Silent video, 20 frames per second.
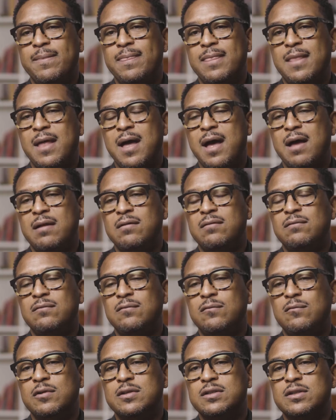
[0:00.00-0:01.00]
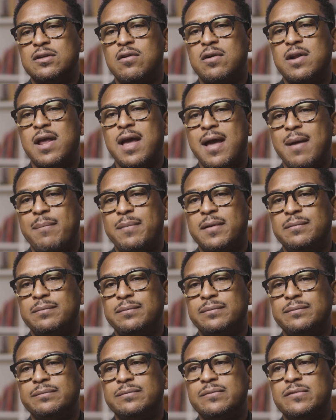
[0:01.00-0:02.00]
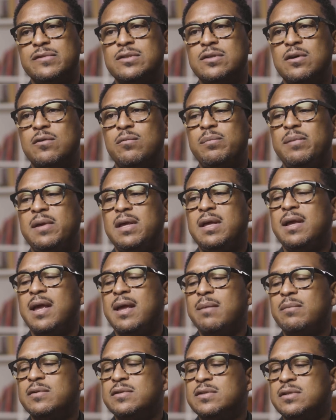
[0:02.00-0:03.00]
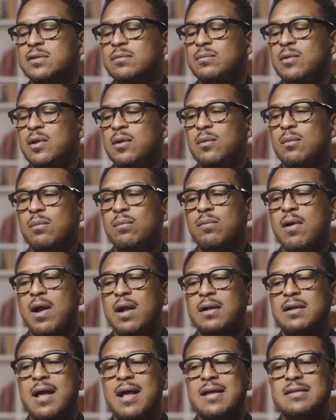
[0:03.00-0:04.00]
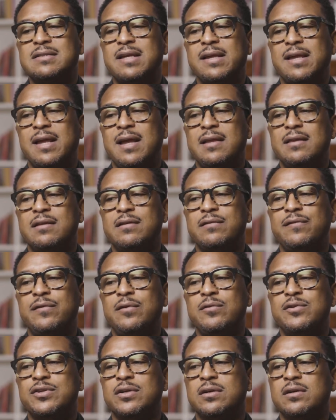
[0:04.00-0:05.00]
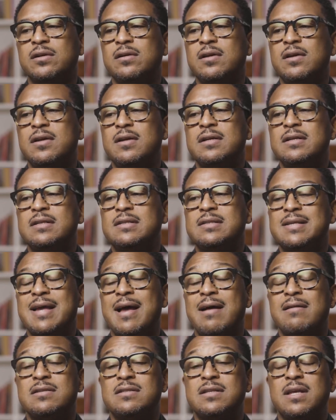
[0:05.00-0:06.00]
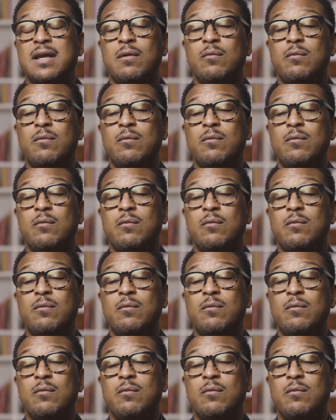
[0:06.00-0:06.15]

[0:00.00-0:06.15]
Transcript: not what's going to happen. So being able to prognosticate the future sounds like